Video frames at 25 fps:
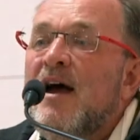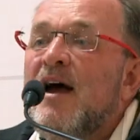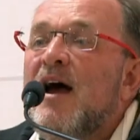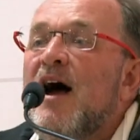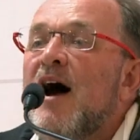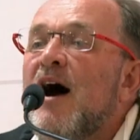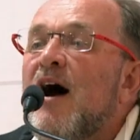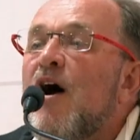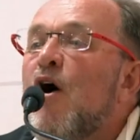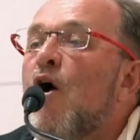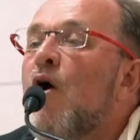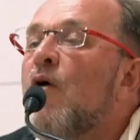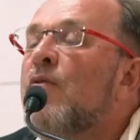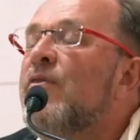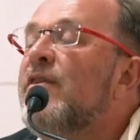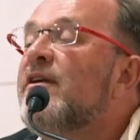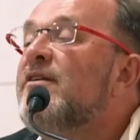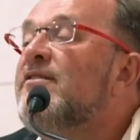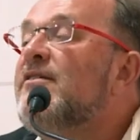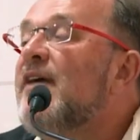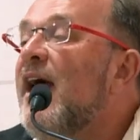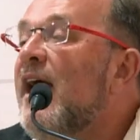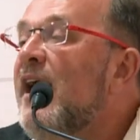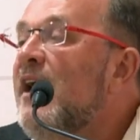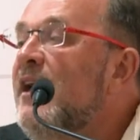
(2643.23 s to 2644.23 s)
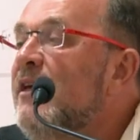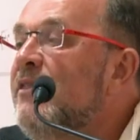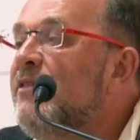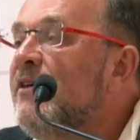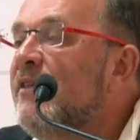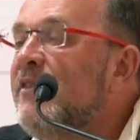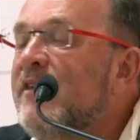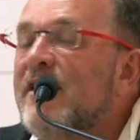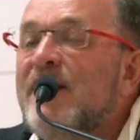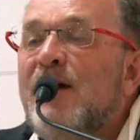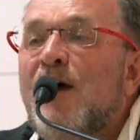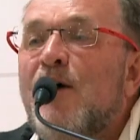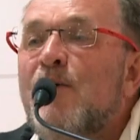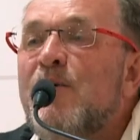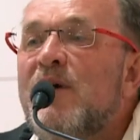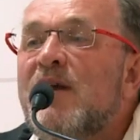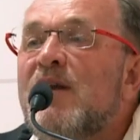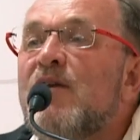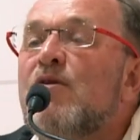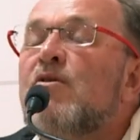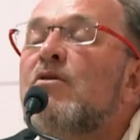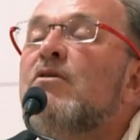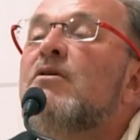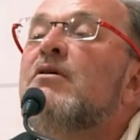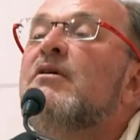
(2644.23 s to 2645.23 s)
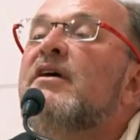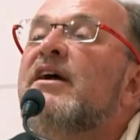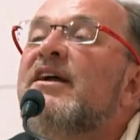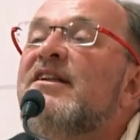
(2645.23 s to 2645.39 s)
On the day that the Koh-i-Noor